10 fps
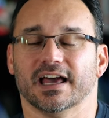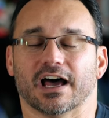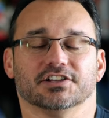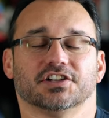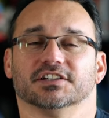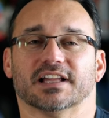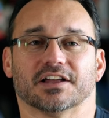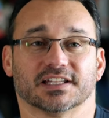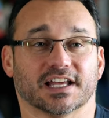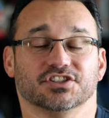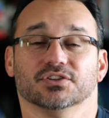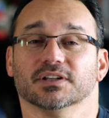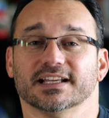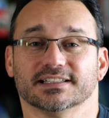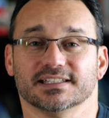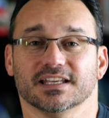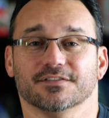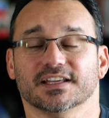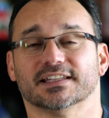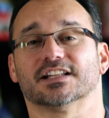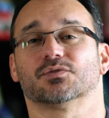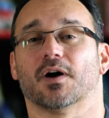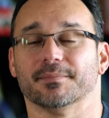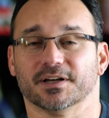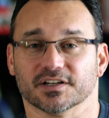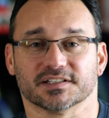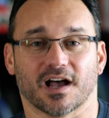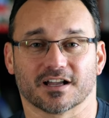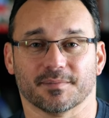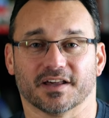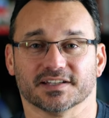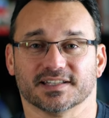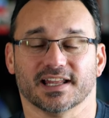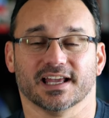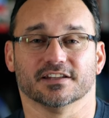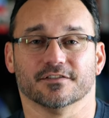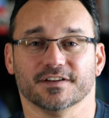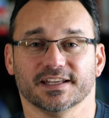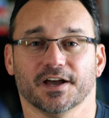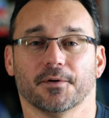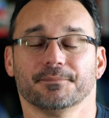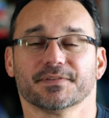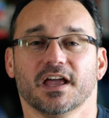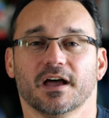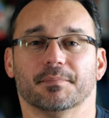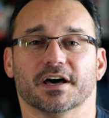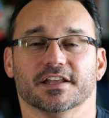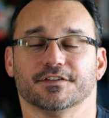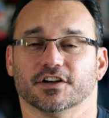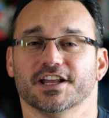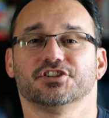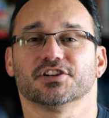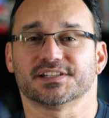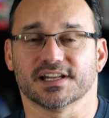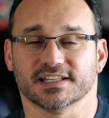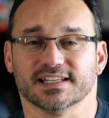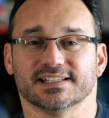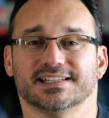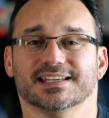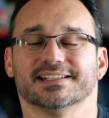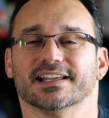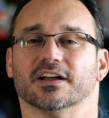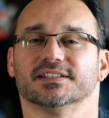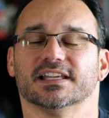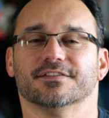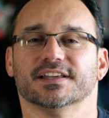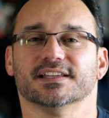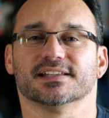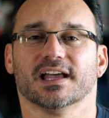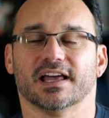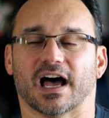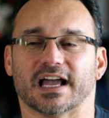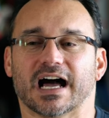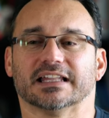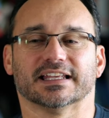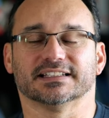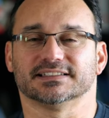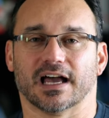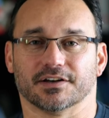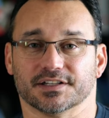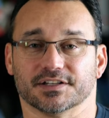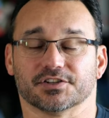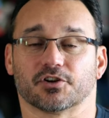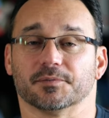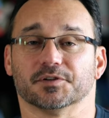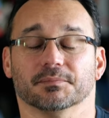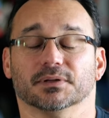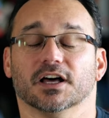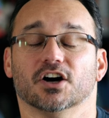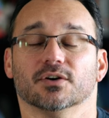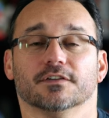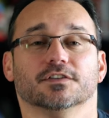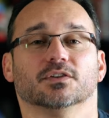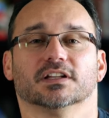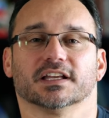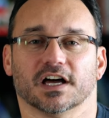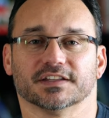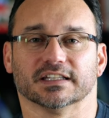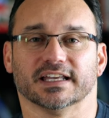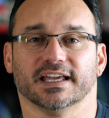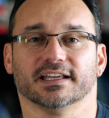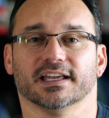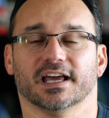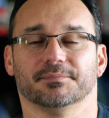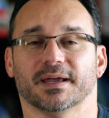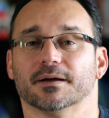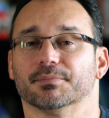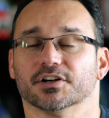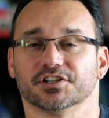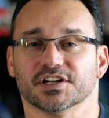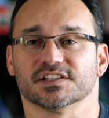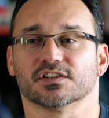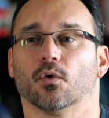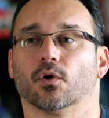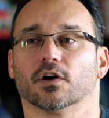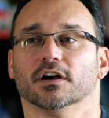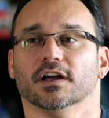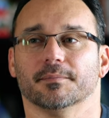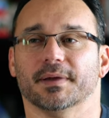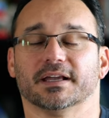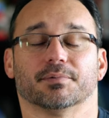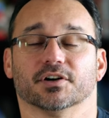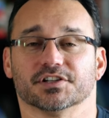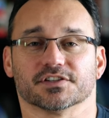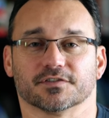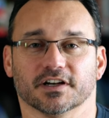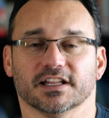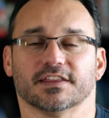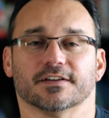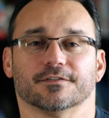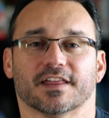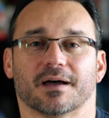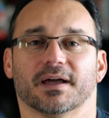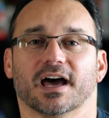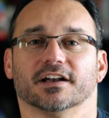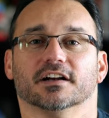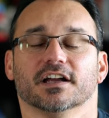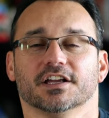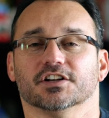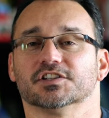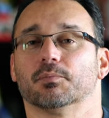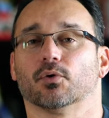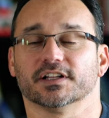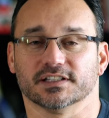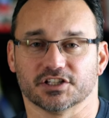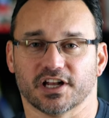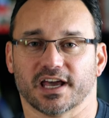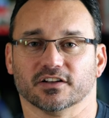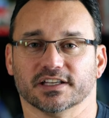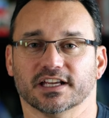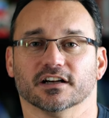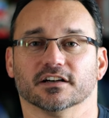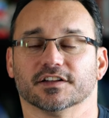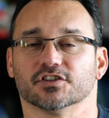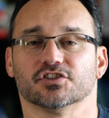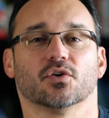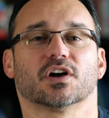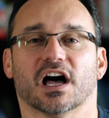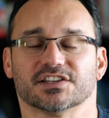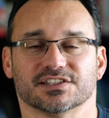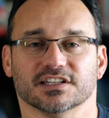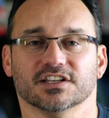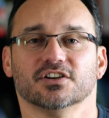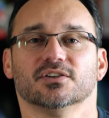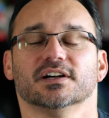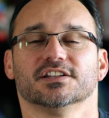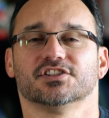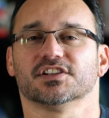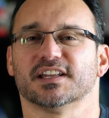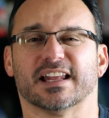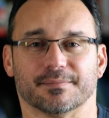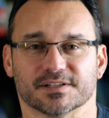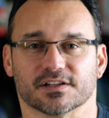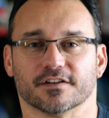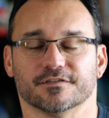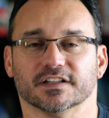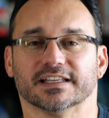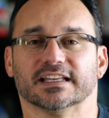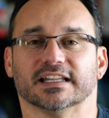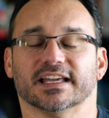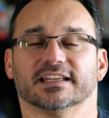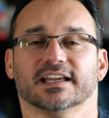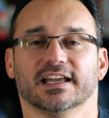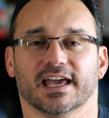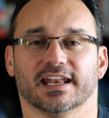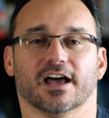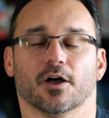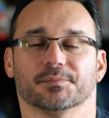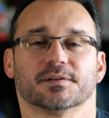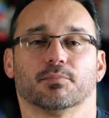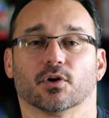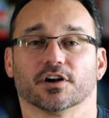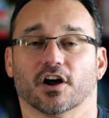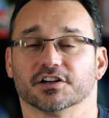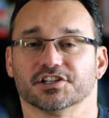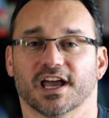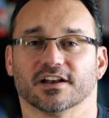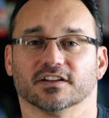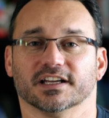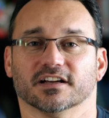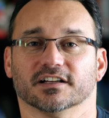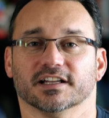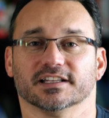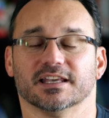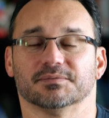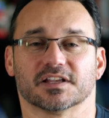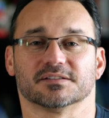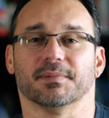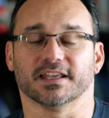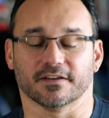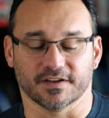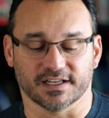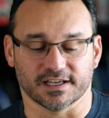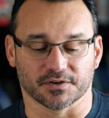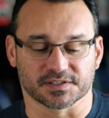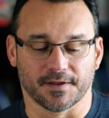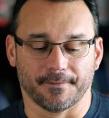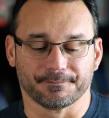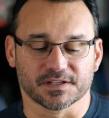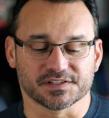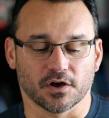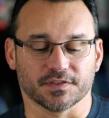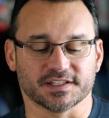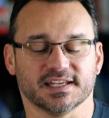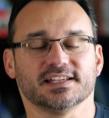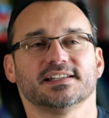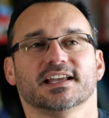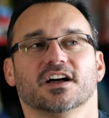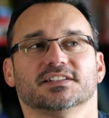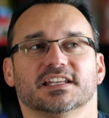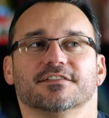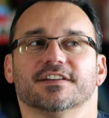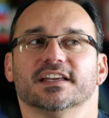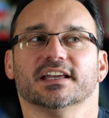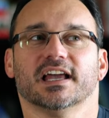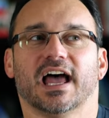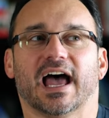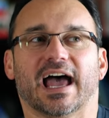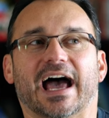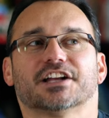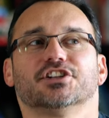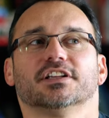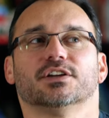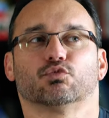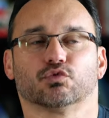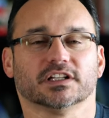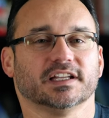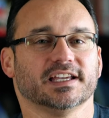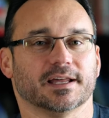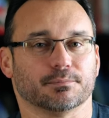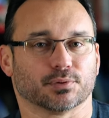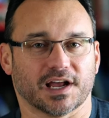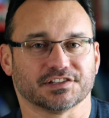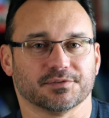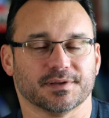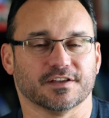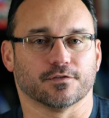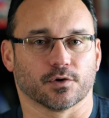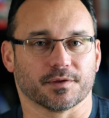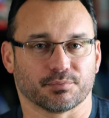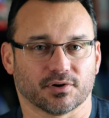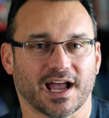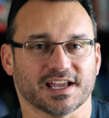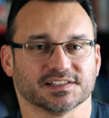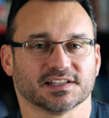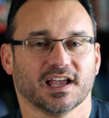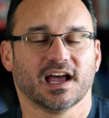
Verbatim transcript: Now, it turned out that I do like the TV, and that's why I'm here to talk about it today in the video. But if you're interested in these TCL TVs, I got links down in the description below. If you click on the link and make a purchase or make a purchase for anything for that matter, you're supporting the channel here. There's no cost to you. It's just an Amazon affiliate link and it helps support our channel here and keeps us making videos. So the TCL TV actually really impressed me for the price.